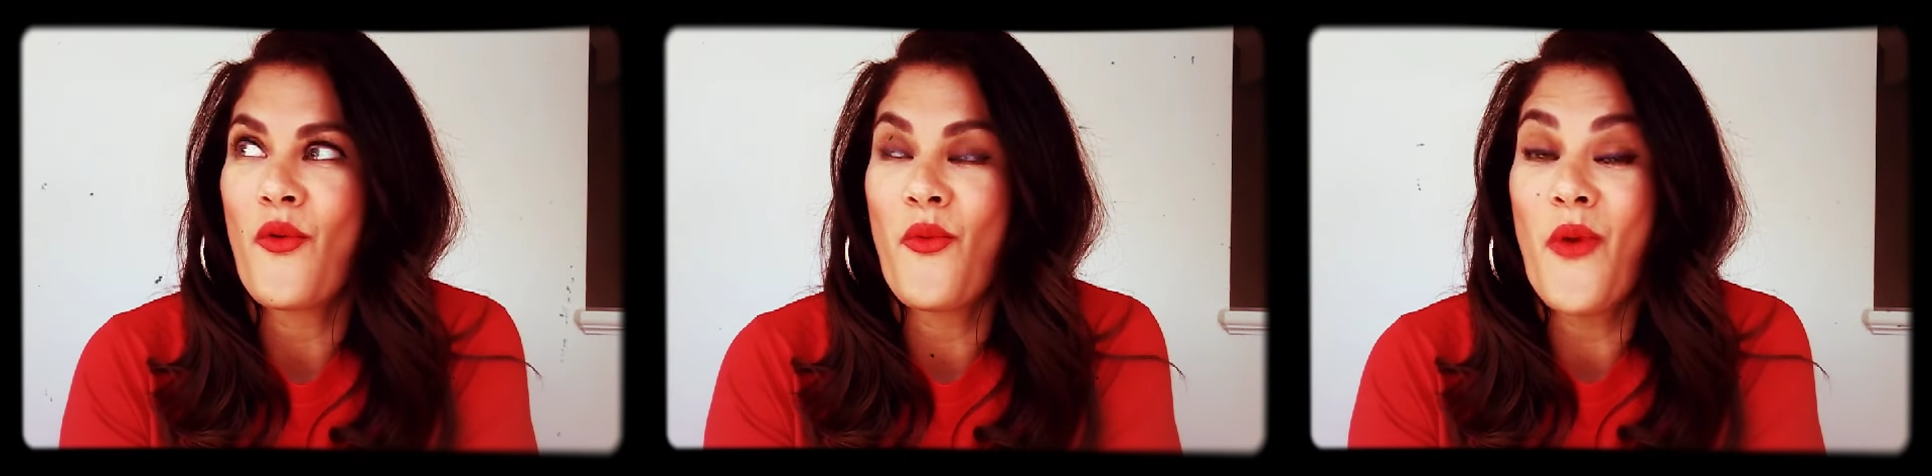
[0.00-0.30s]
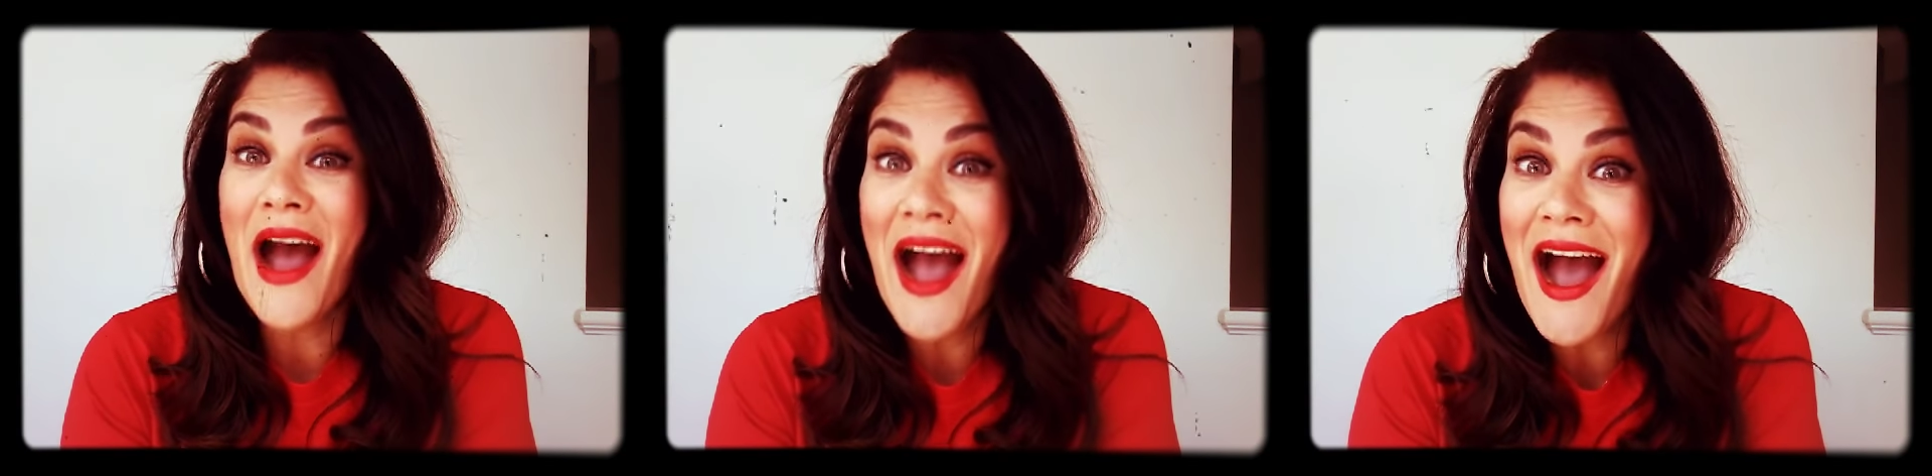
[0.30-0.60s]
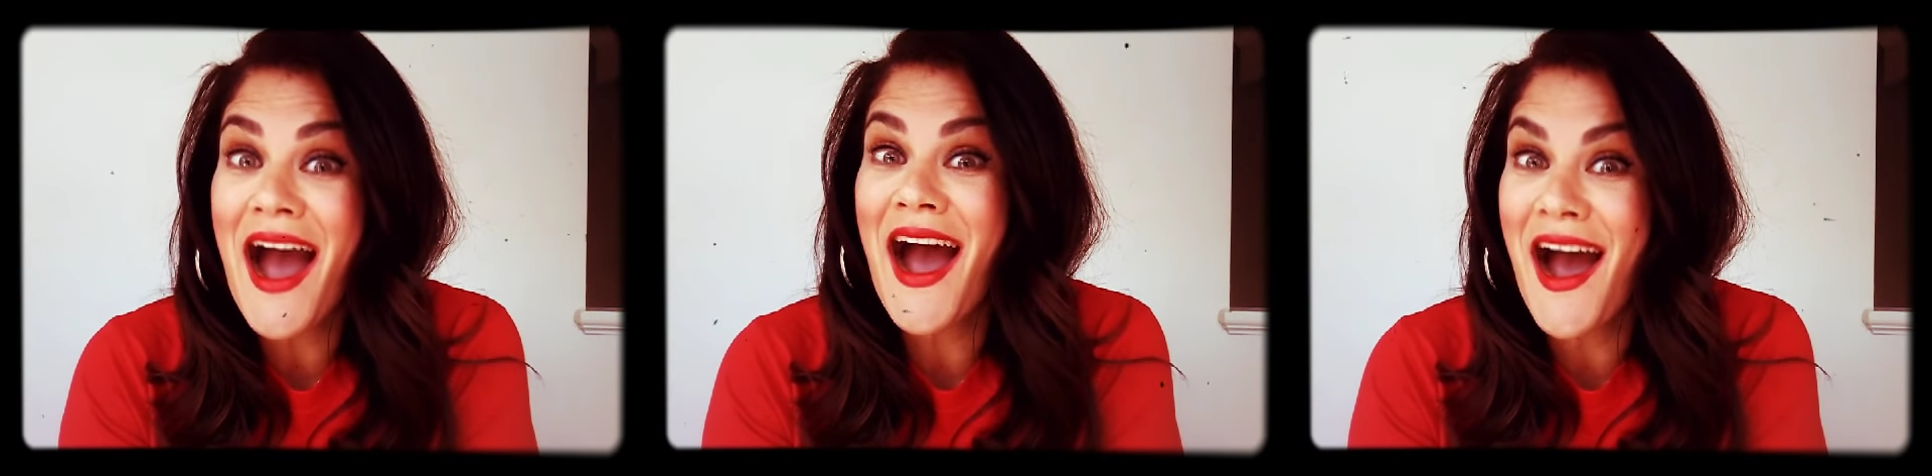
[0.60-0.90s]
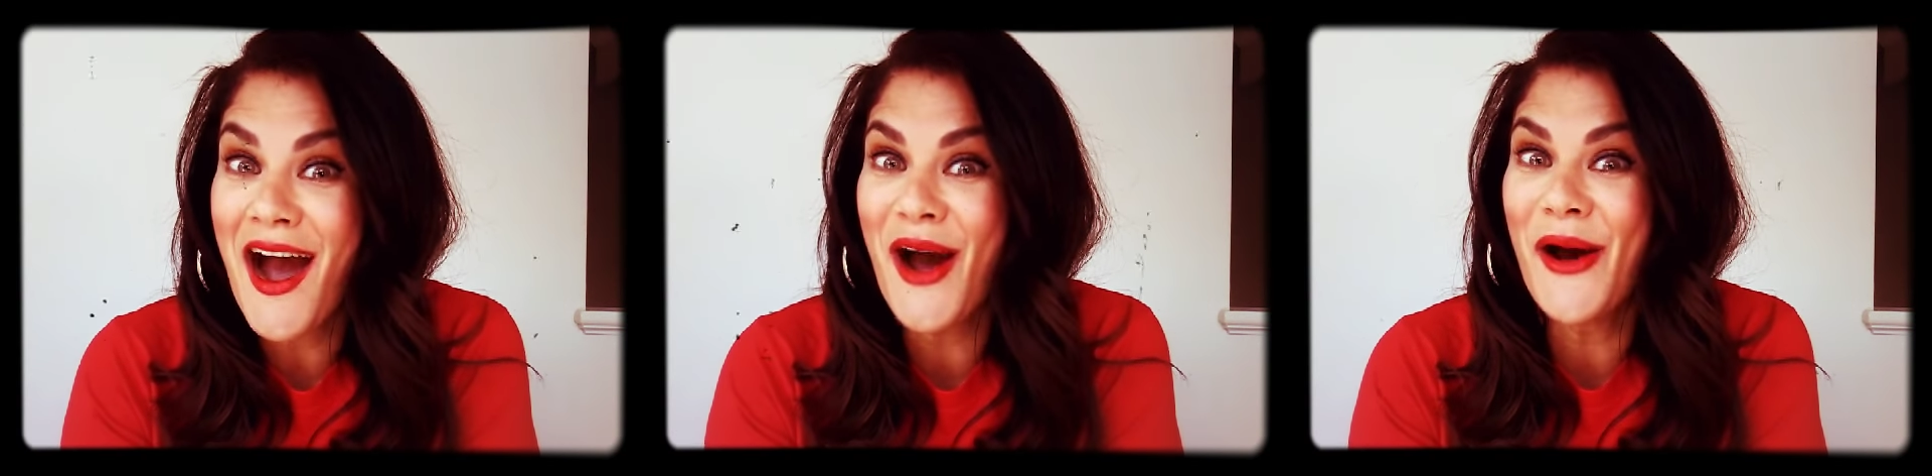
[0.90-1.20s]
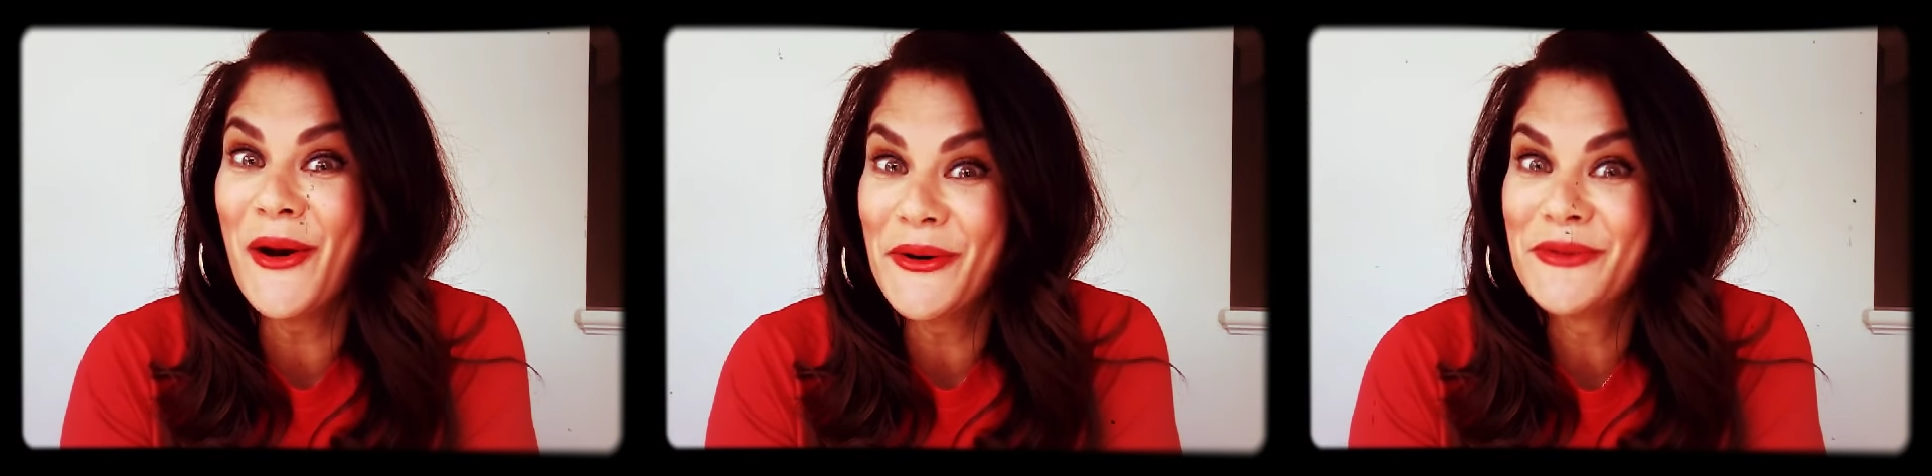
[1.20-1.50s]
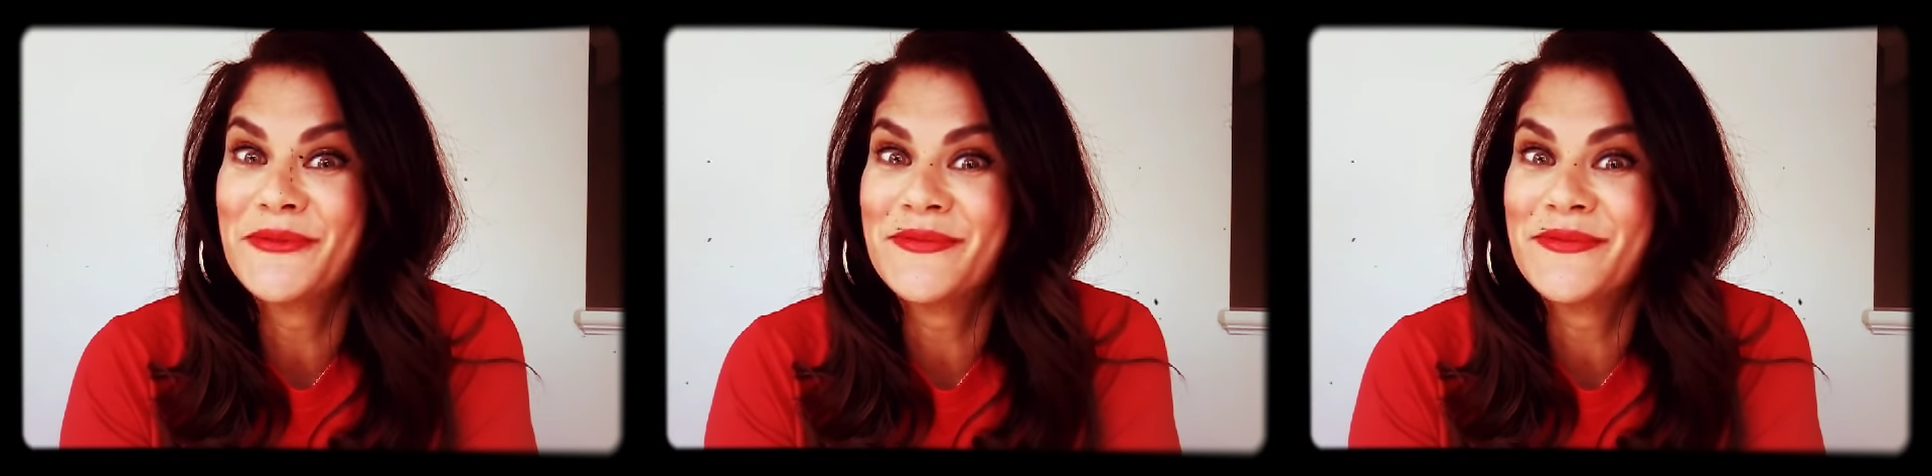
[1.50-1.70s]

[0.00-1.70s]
Wow.